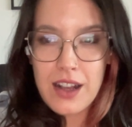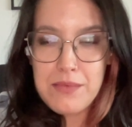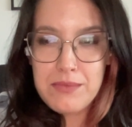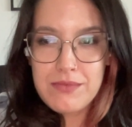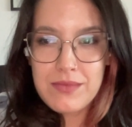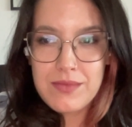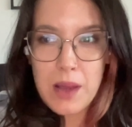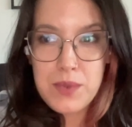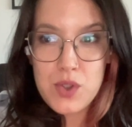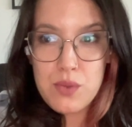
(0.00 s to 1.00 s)

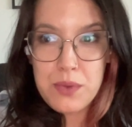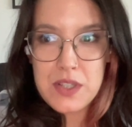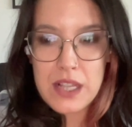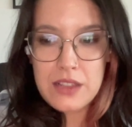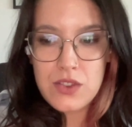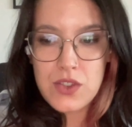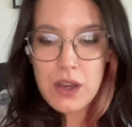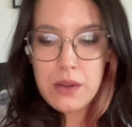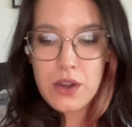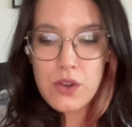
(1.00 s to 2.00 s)
I'm super excited to see
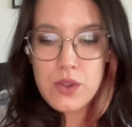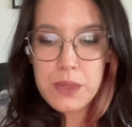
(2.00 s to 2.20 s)
how it goes.